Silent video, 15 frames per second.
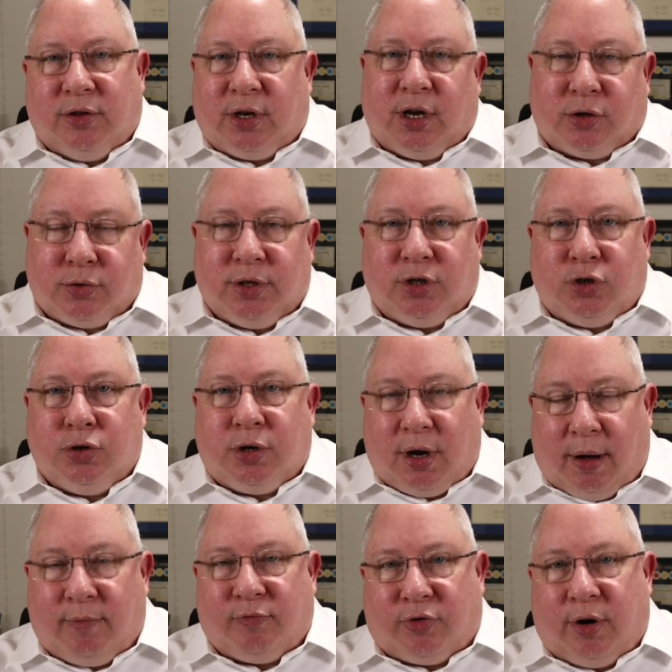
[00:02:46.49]
the country that you
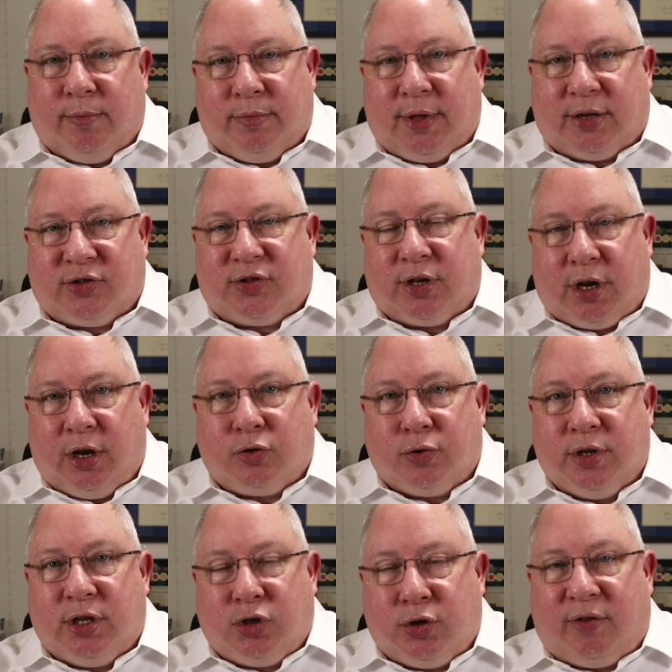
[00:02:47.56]
come from, that's the
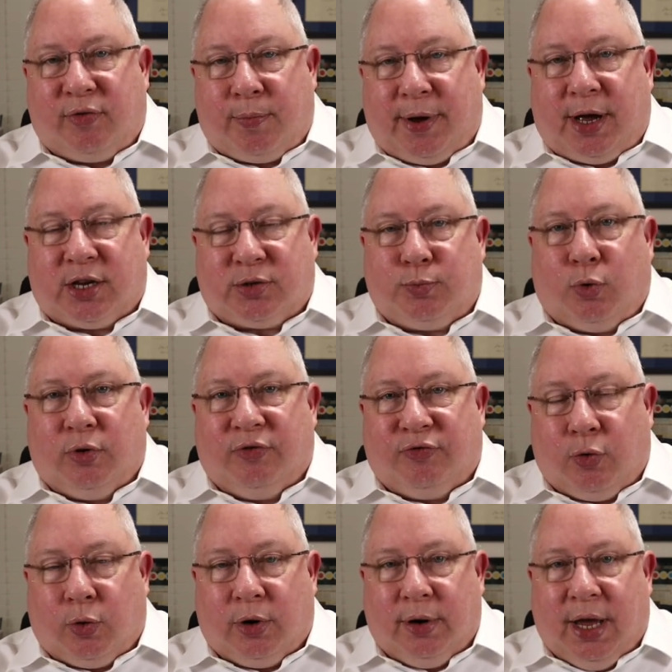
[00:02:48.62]
country that you have a passport
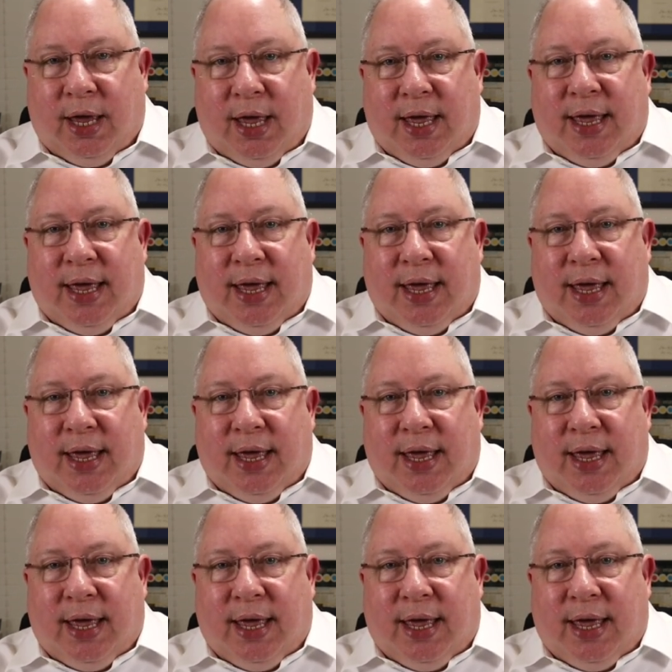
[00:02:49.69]
for,